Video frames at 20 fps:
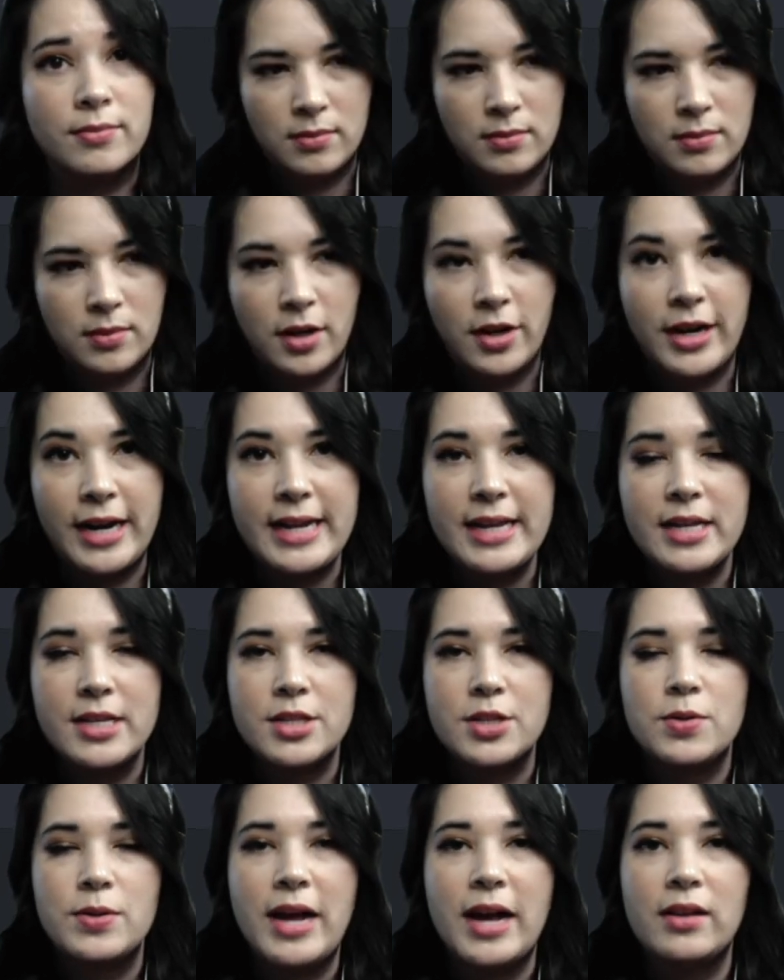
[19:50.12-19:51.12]
All right,
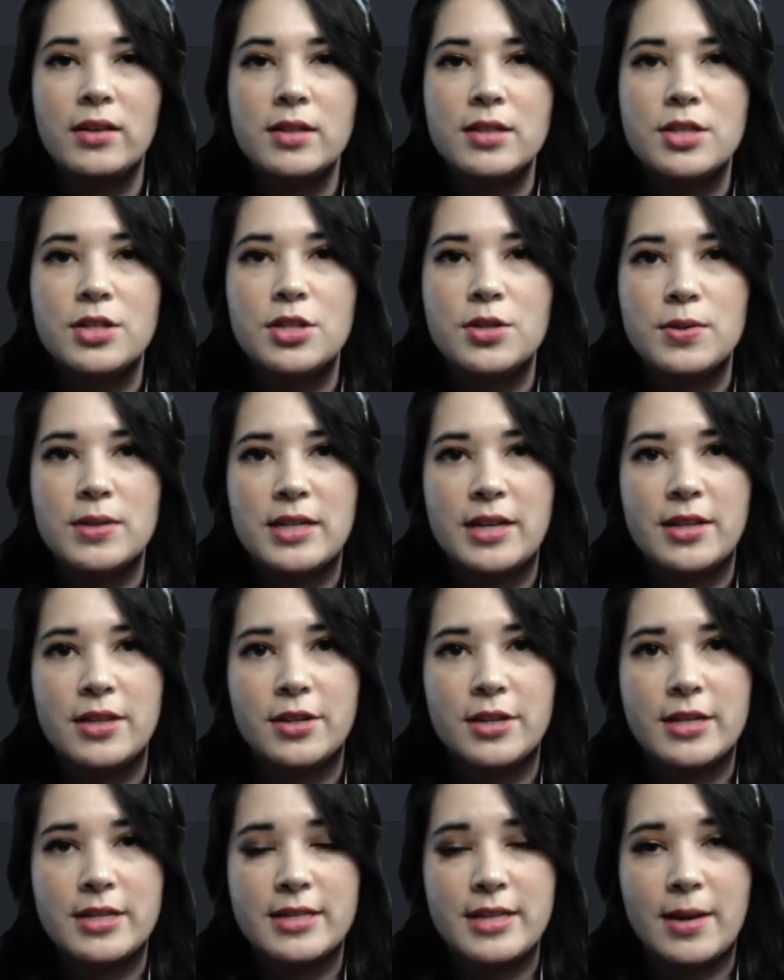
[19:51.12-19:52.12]
so now let's do another
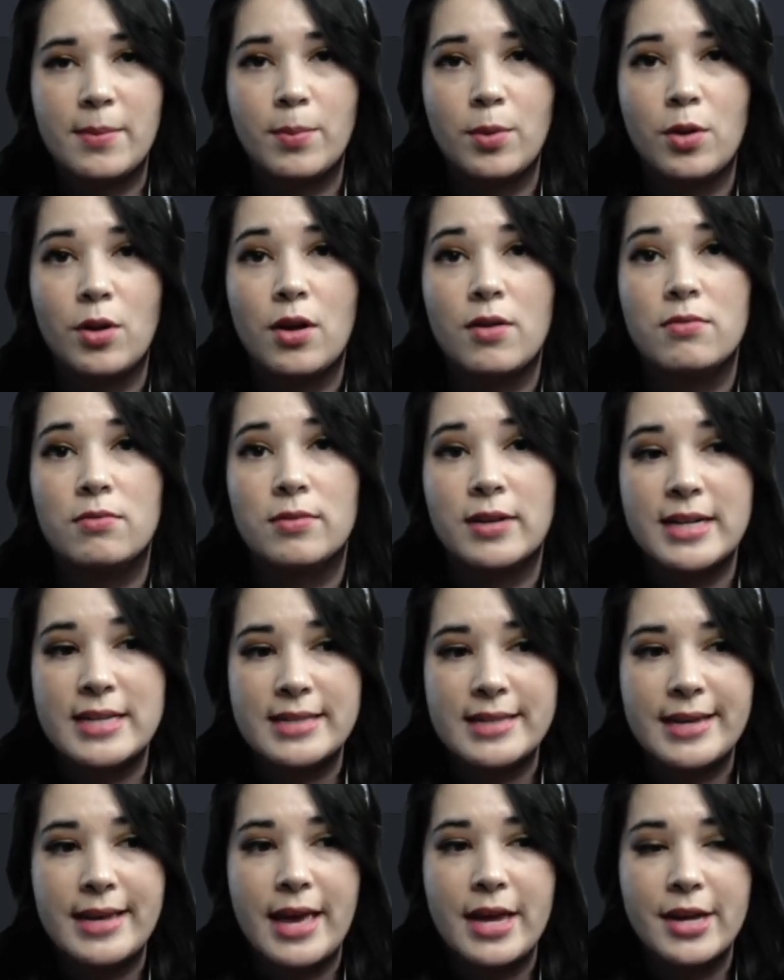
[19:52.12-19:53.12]
example of
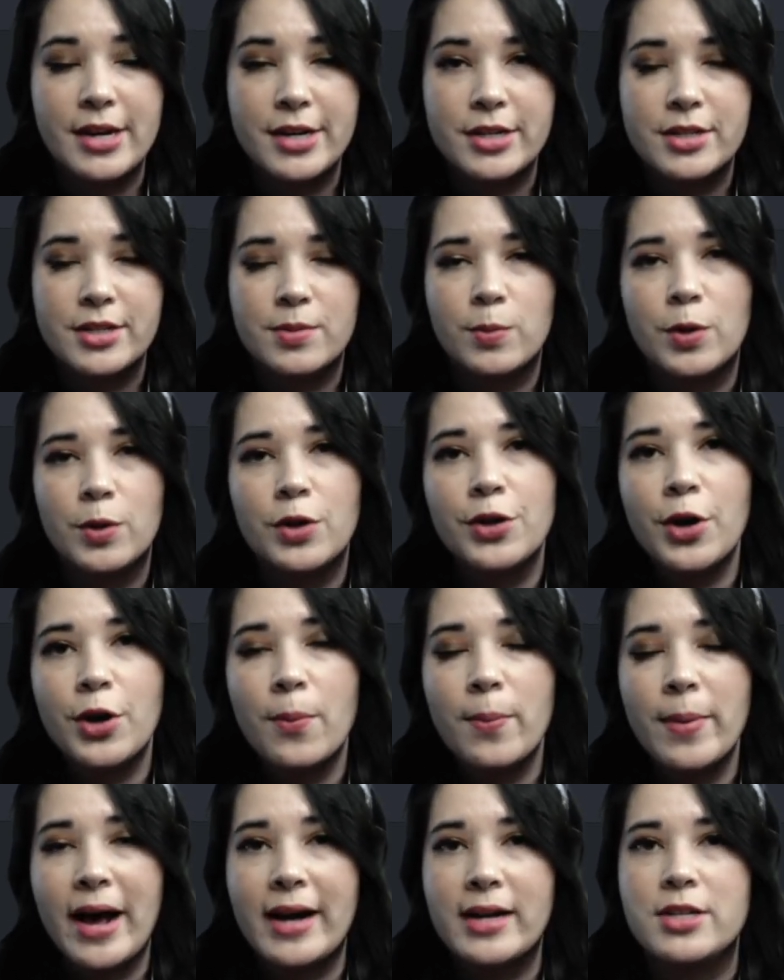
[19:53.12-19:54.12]
raising errors. And we're going to go
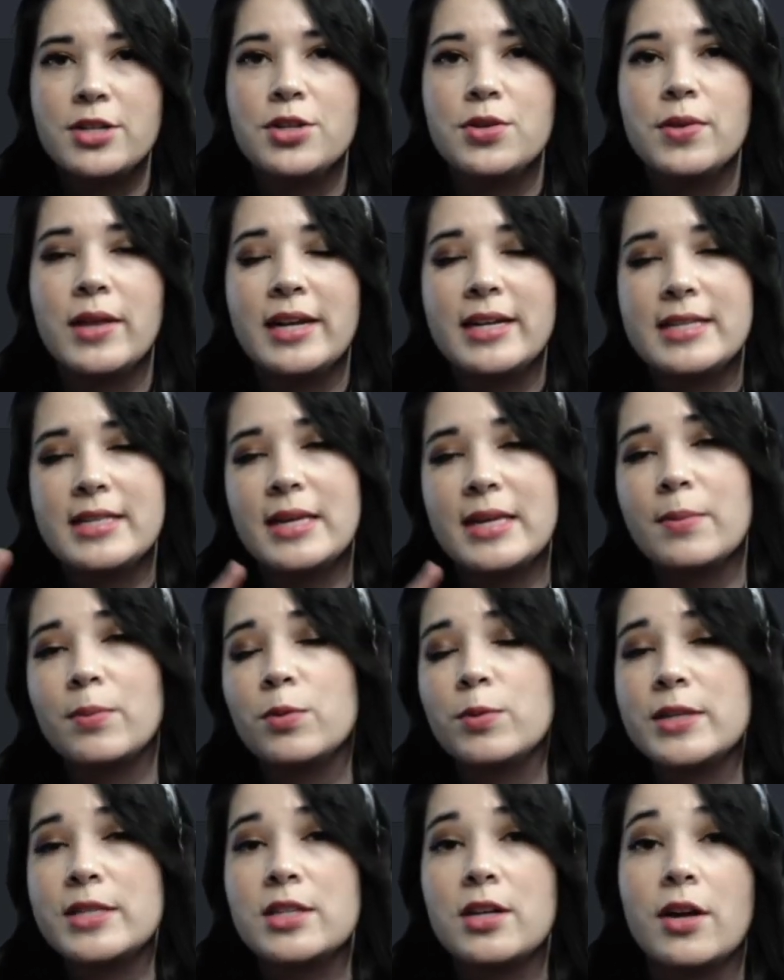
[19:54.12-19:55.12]
back to that example
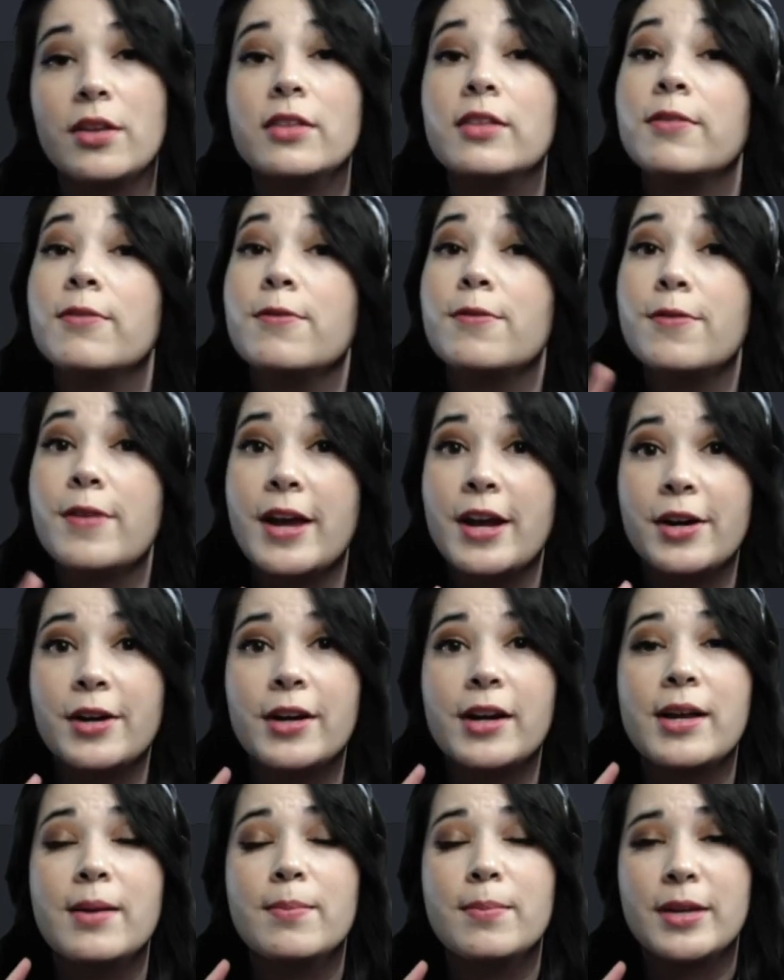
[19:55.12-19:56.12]
we saw at the
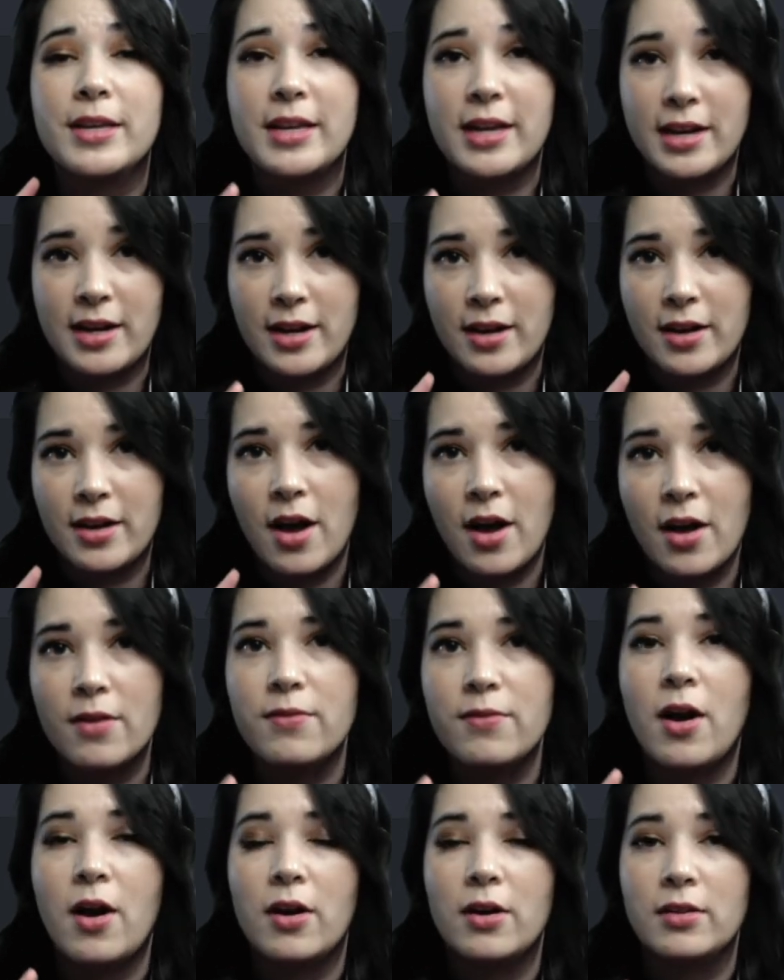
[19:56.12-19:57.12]
very beginning
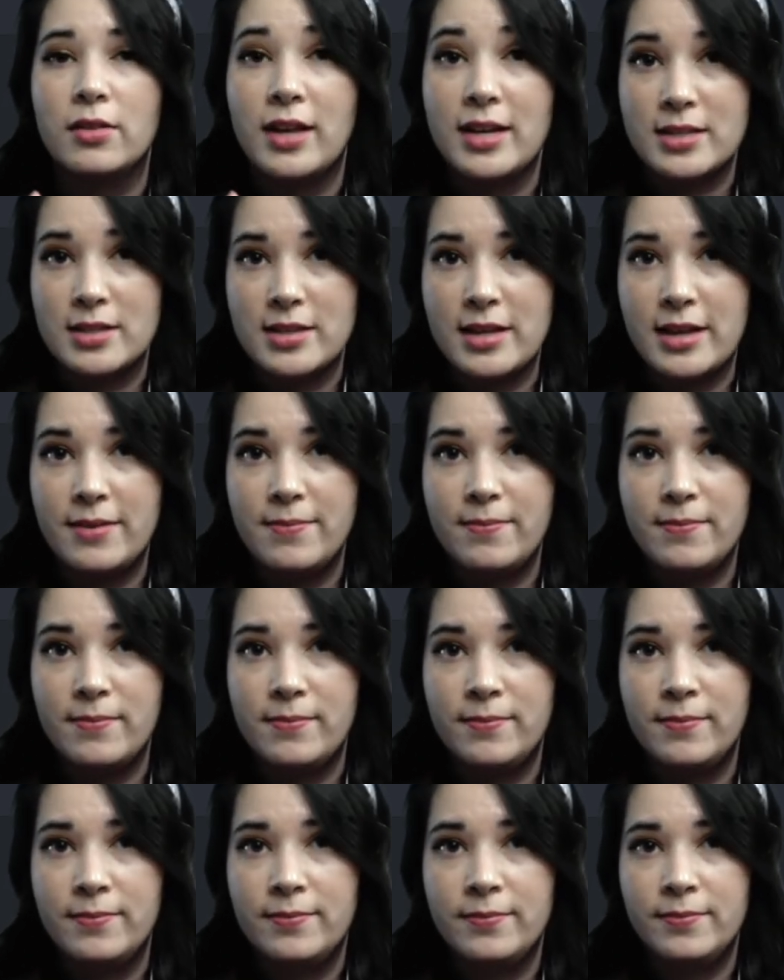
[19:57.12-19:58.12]
of our lesson.
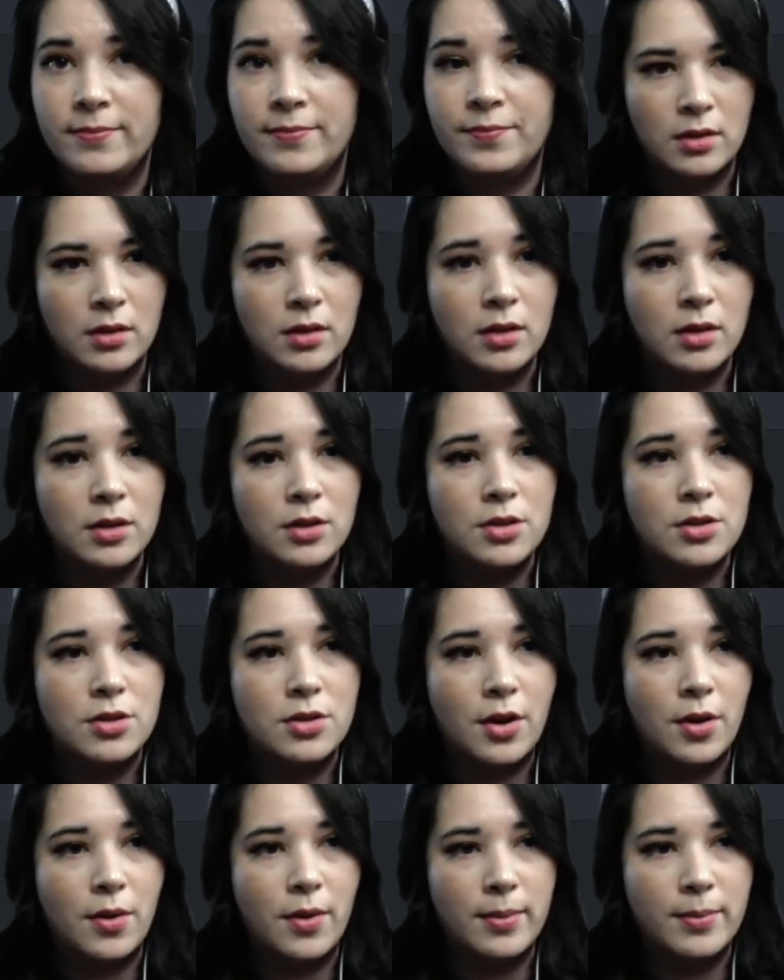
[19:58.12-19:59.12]

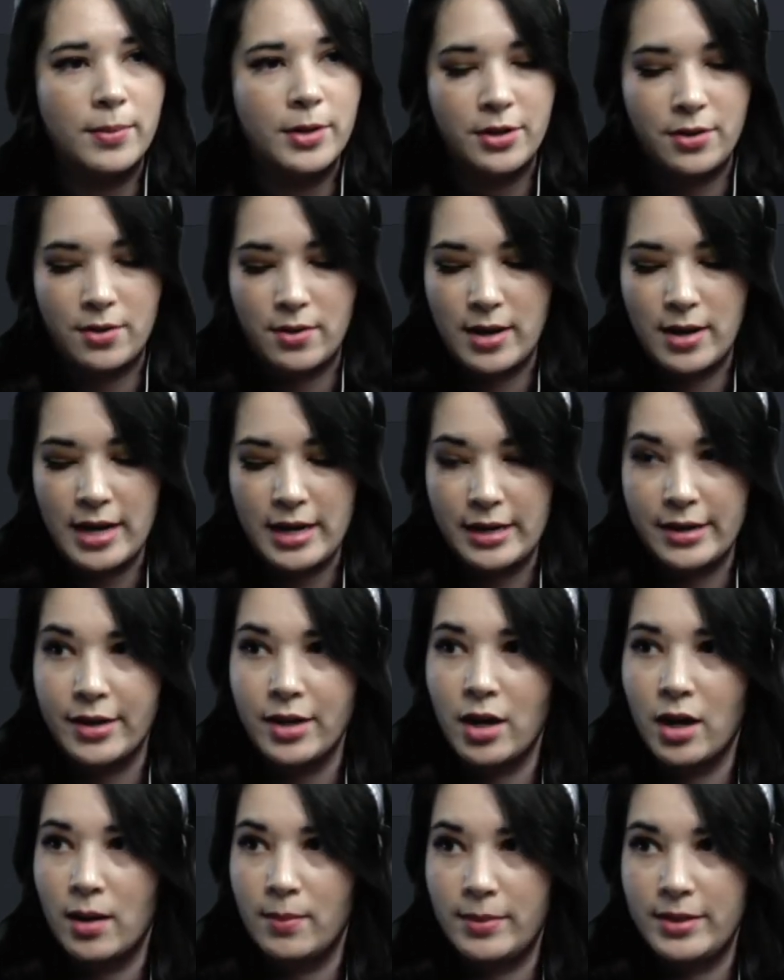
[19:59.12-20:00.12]
So I'm going to go ahead and
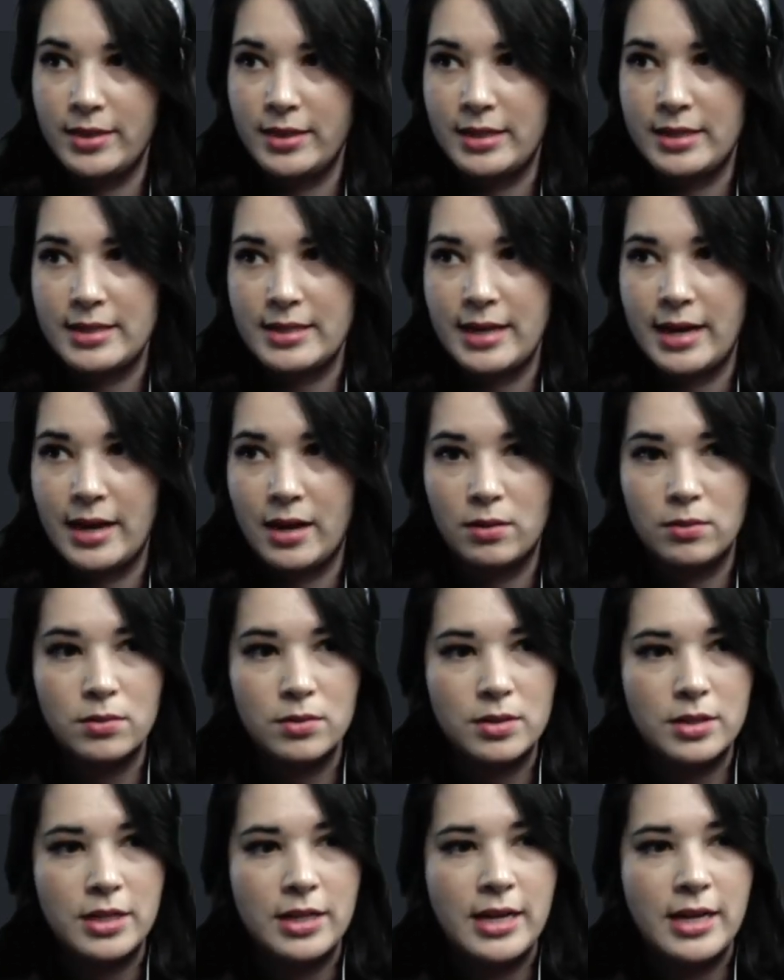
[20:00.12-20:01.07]
comment this out.